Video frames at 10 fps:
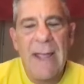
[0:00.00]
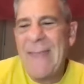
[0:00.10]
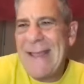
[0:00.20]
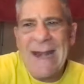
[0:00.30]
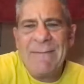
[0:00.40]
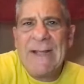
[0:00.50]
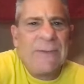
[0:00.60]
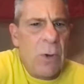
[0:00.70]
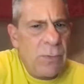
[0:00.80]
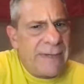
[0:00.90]
And they can't even
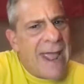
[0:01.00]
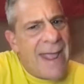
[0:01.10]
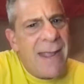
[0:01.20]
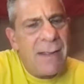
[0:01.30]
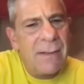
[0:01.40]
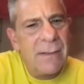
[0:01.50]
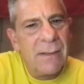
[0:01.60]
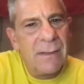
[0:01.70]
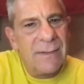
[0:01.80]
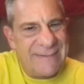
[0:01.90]
get their own day?
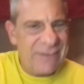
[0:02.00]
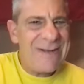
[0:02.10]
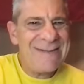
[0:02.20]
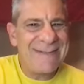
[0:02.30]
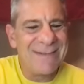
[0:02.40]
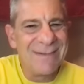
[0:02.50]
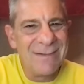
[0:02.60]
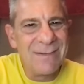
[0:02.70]
Serious?